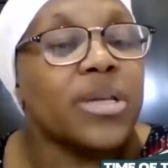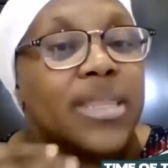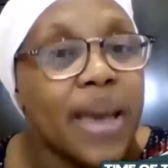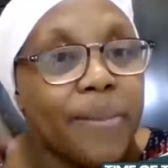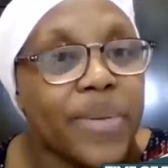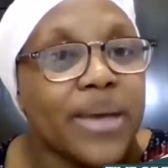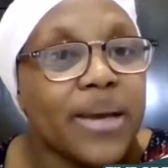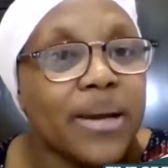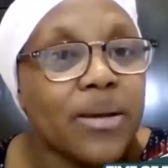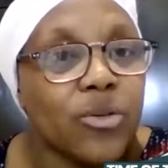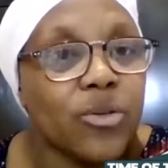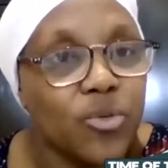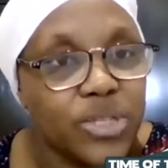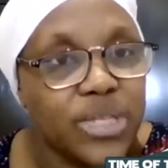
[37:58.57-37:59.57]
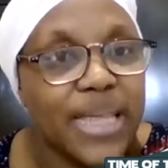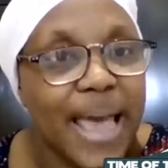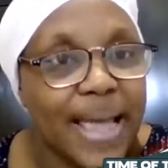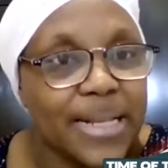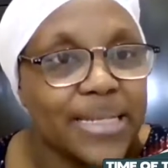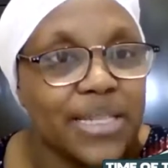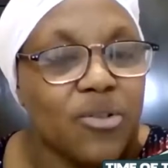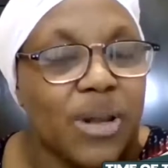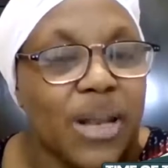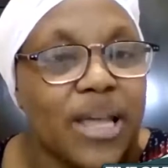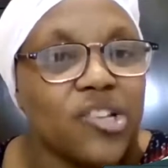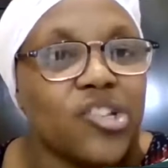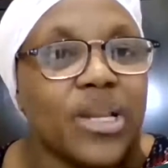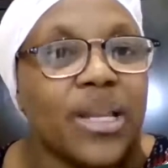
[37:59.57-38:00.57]
They are being used, they are in
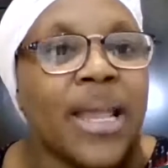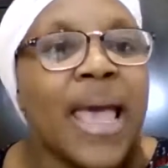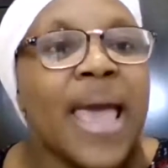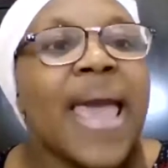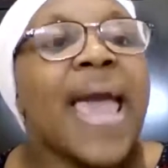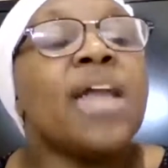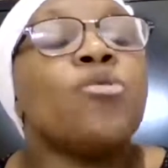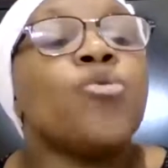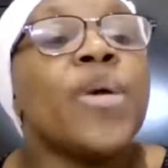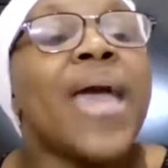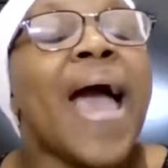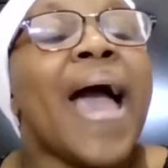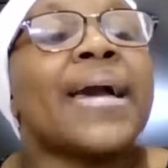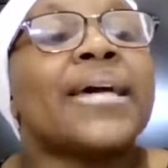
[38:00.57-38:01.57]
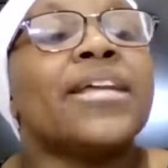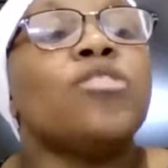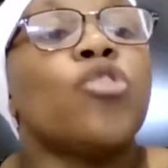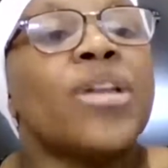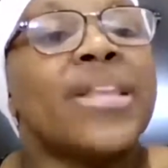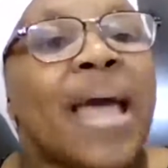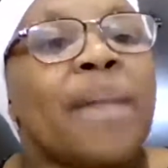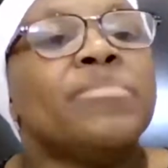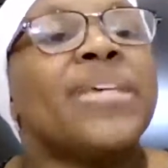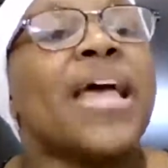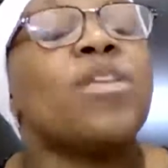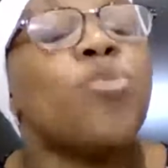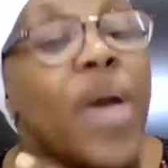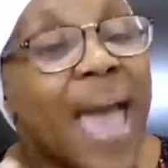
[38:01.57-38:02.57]
circulation. And we agreed on terms.
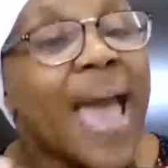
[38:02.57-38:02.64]
And we